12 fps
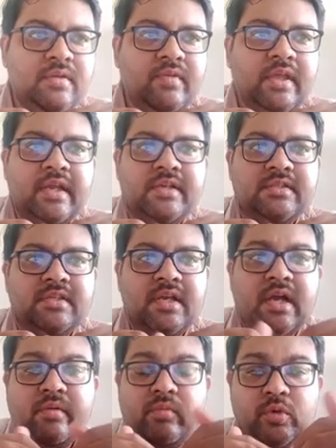we can see
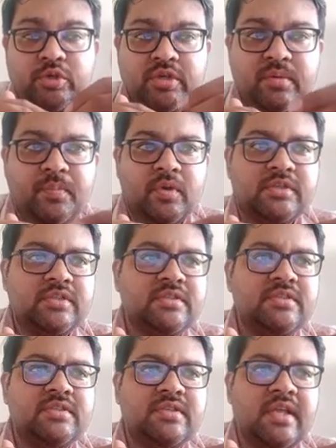convolution
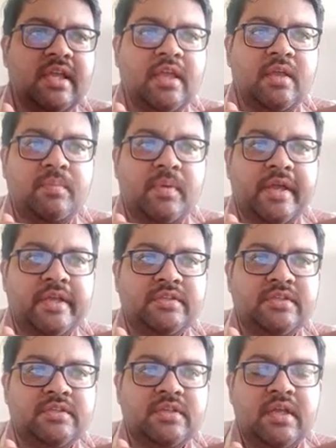processes taking
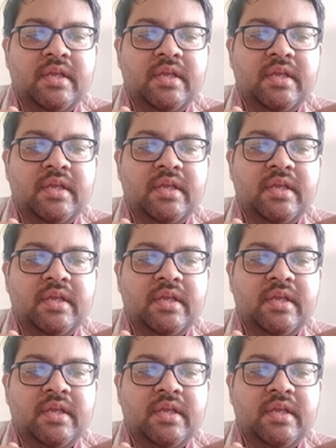place.